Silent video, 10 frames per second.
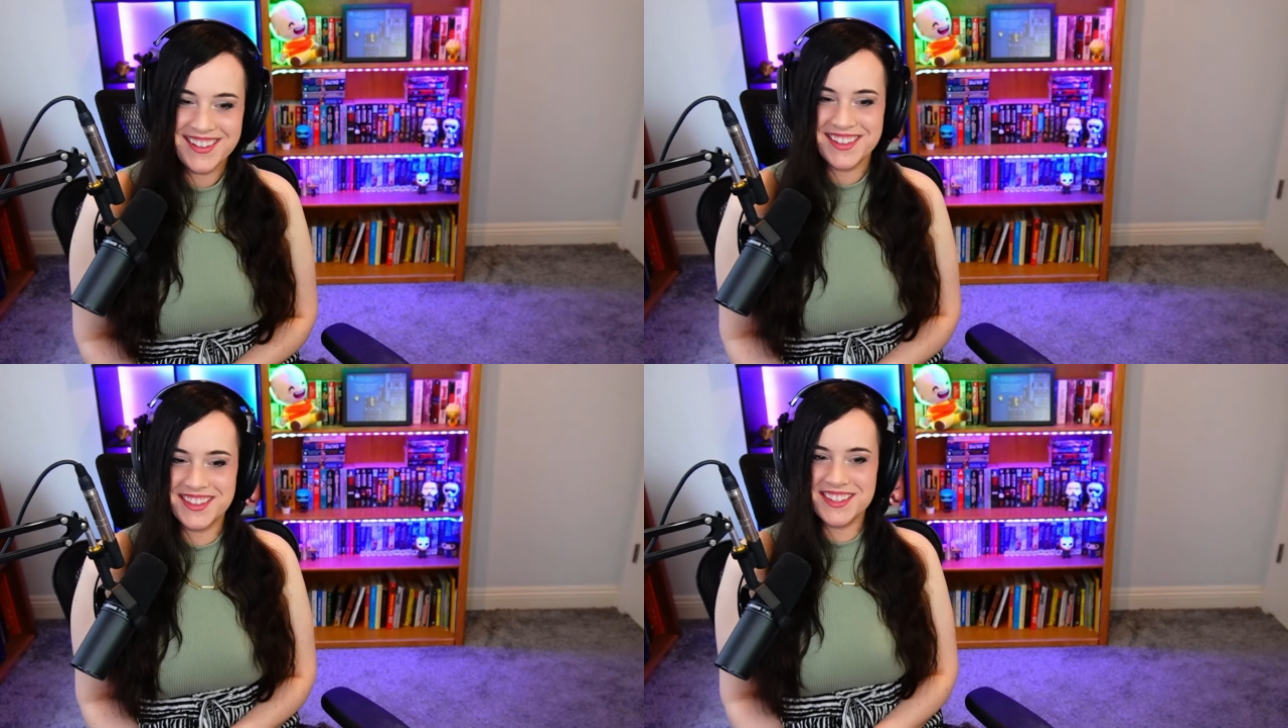
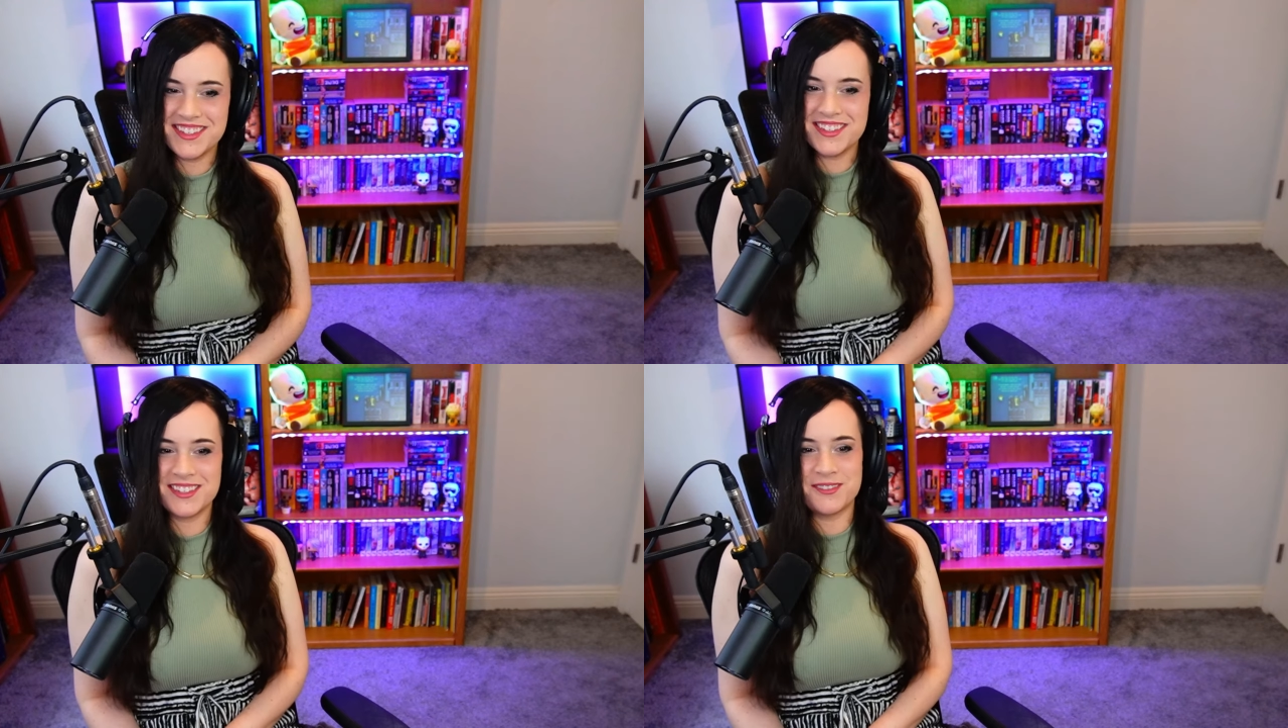This
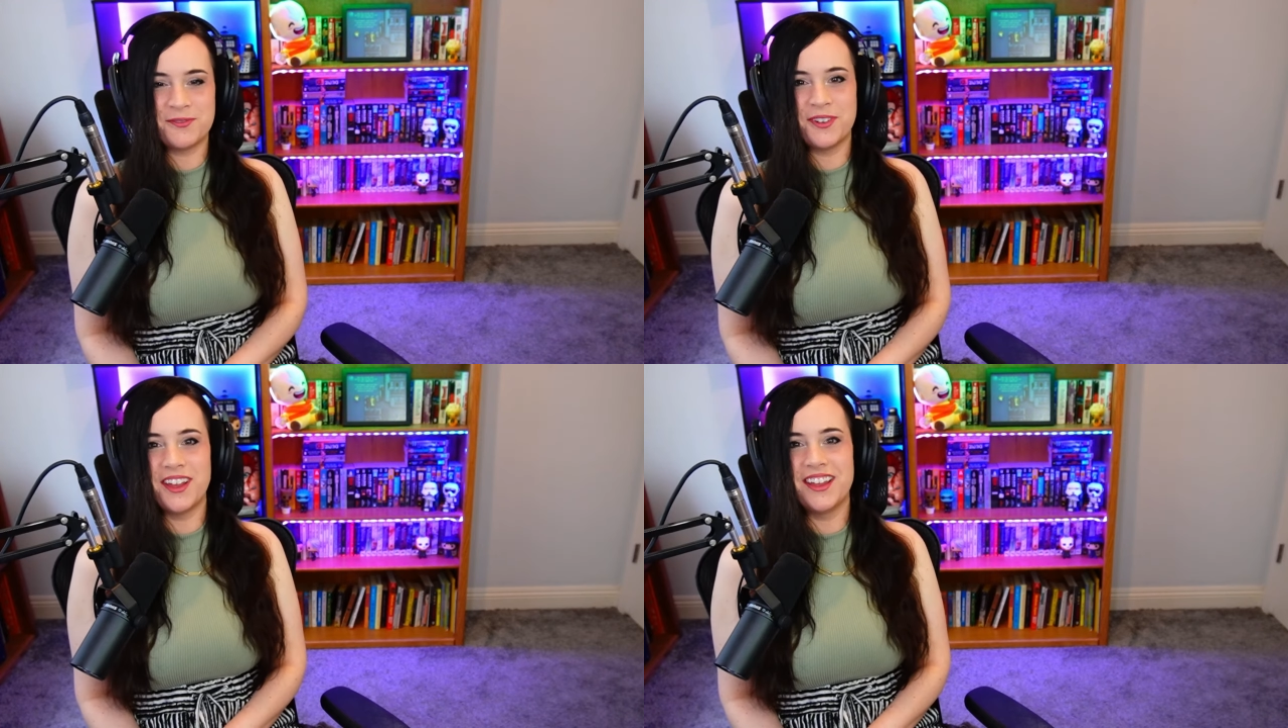is
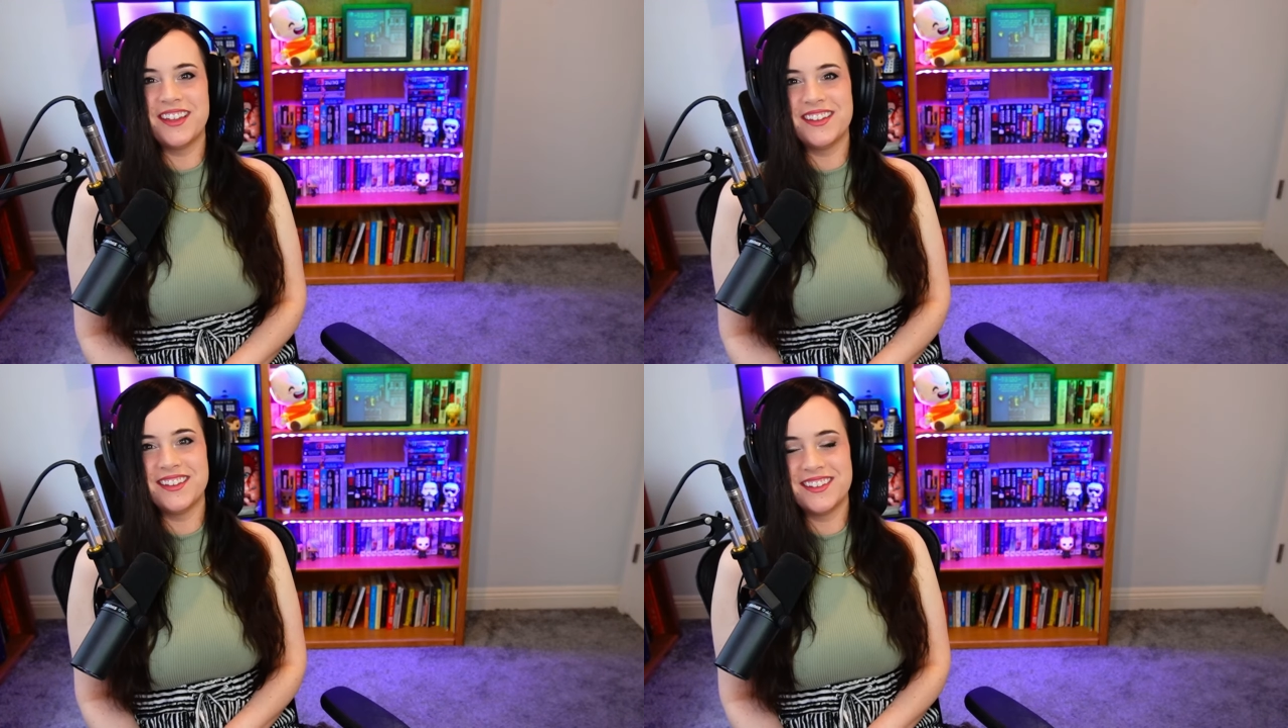
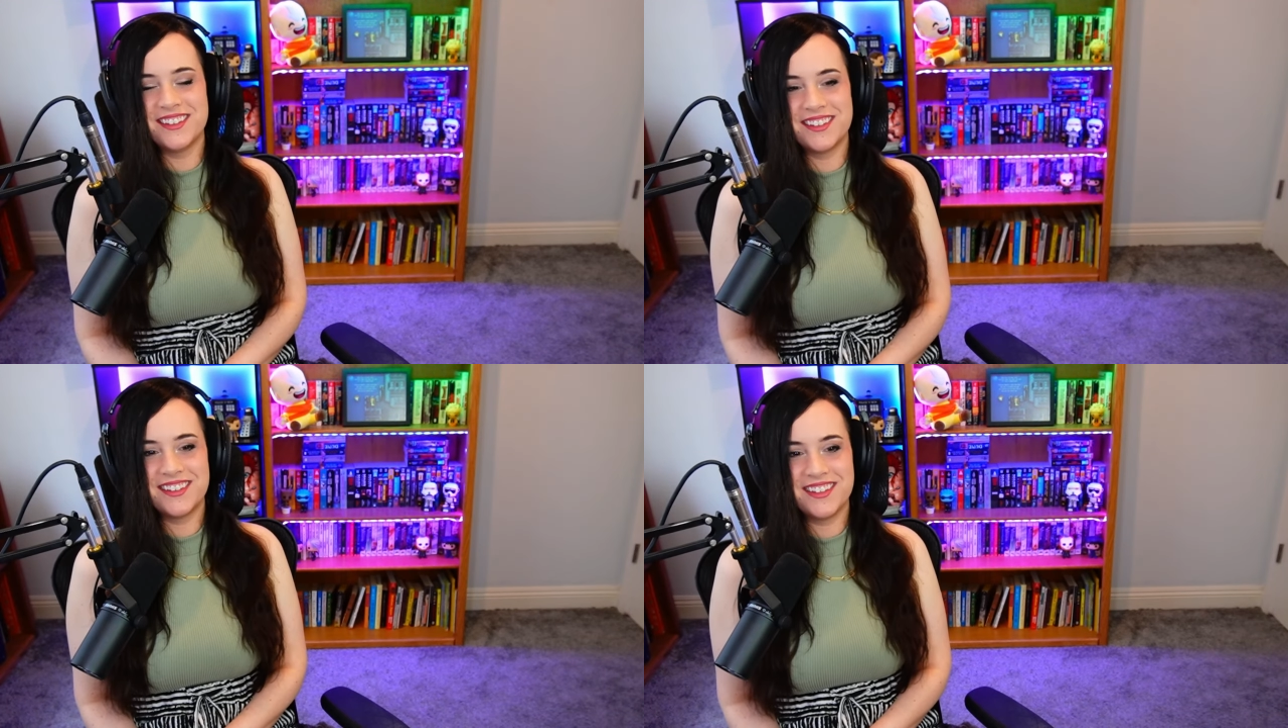fun.
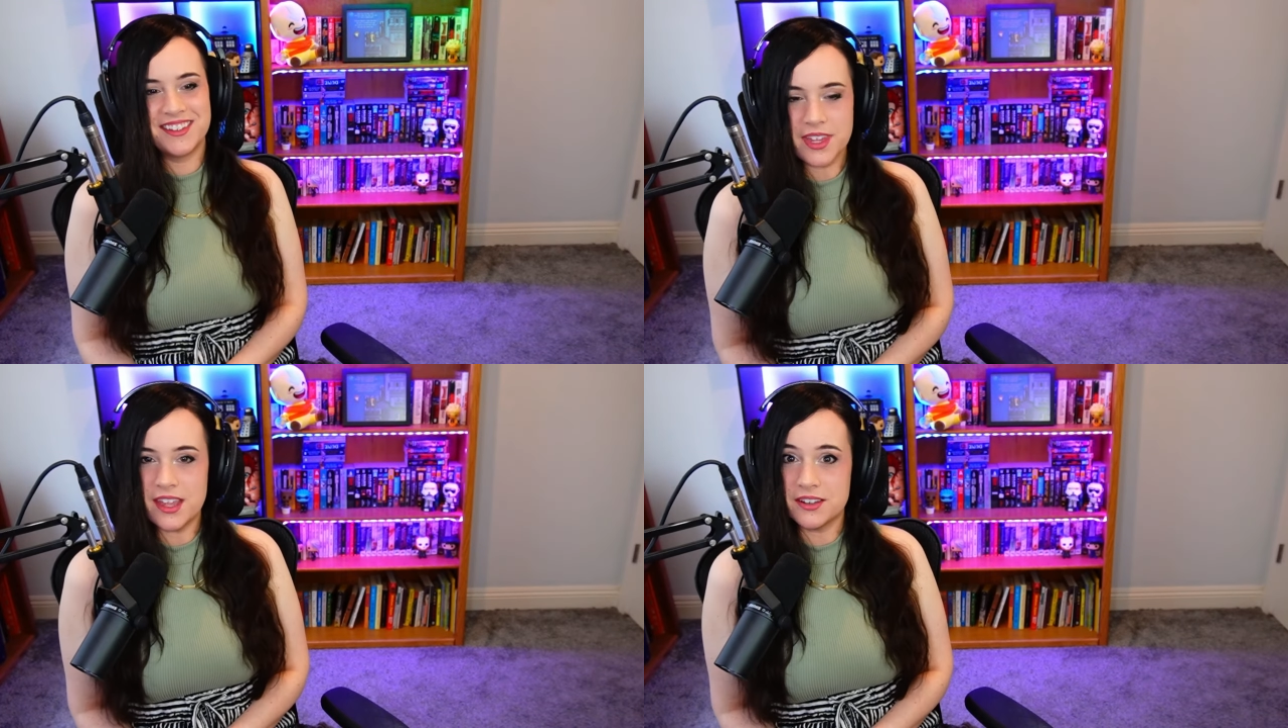
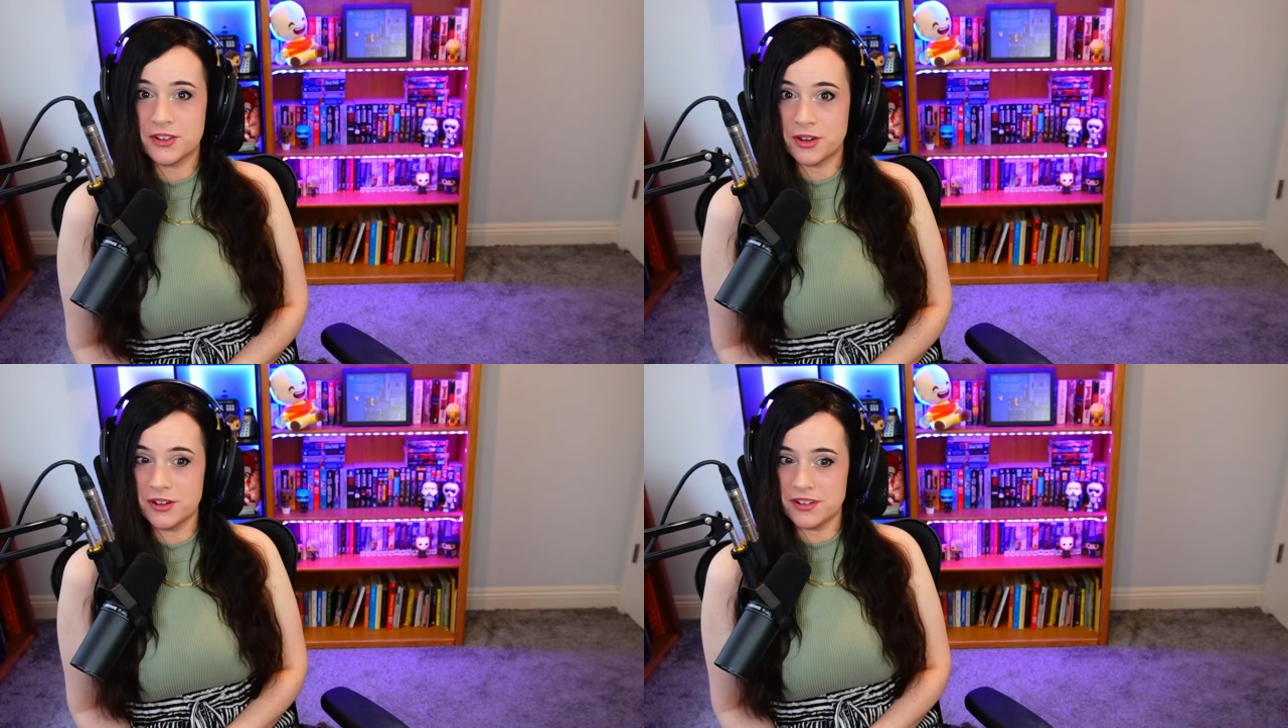And
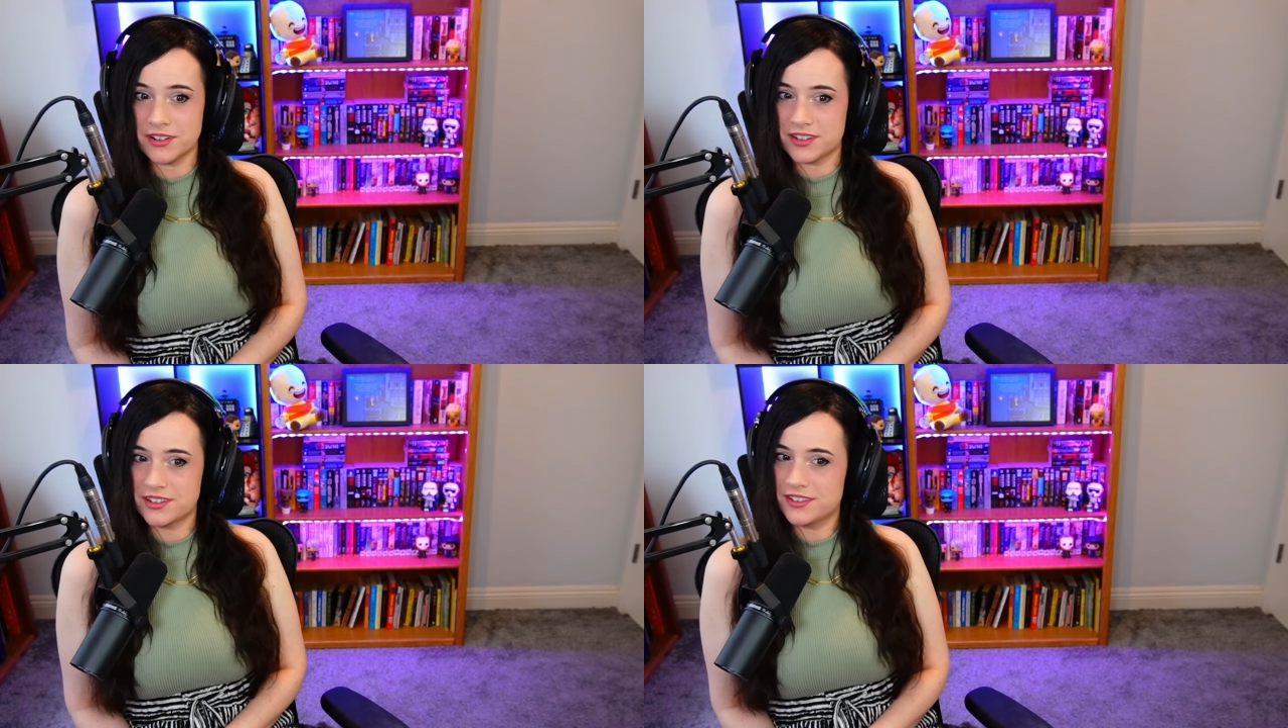Kirk.